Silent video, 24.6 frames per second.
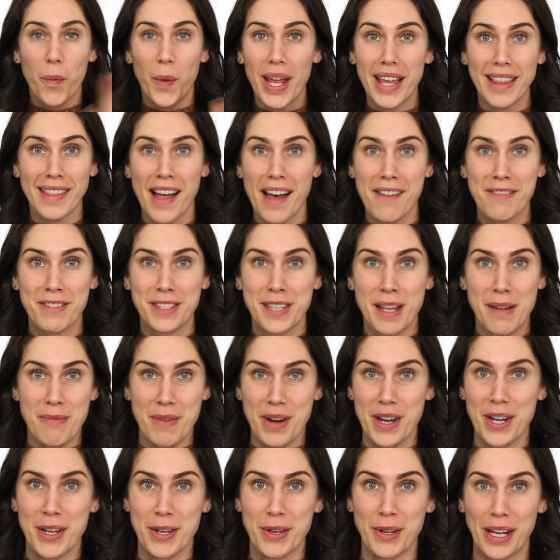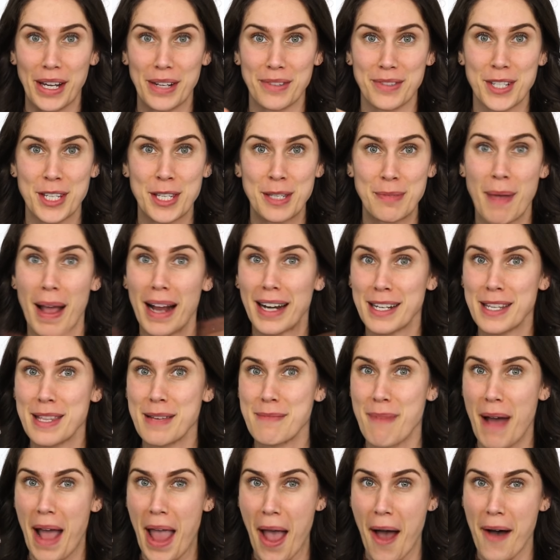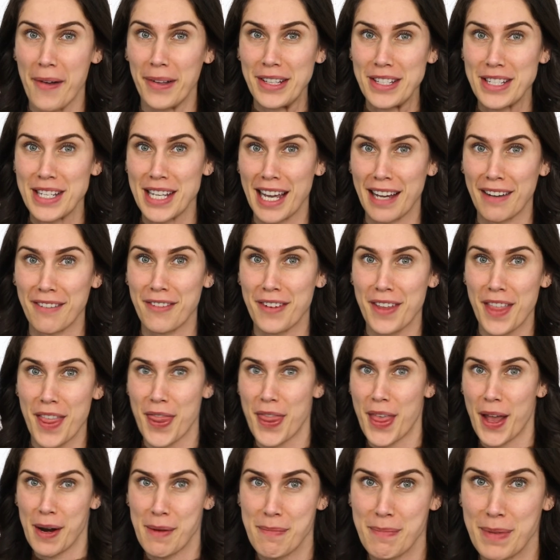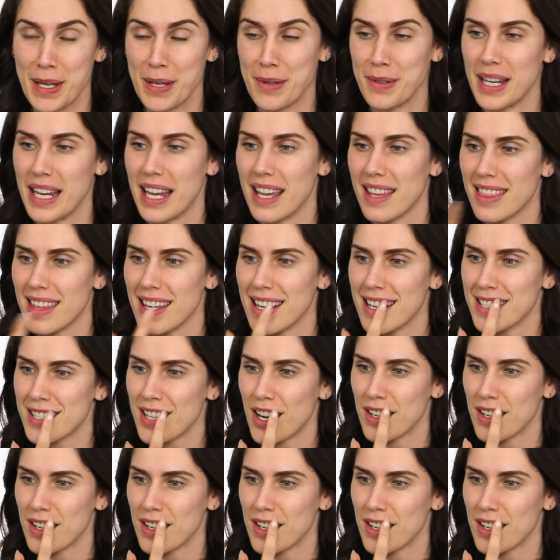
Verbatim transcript: We love someone who can respect the biology of their beauty. These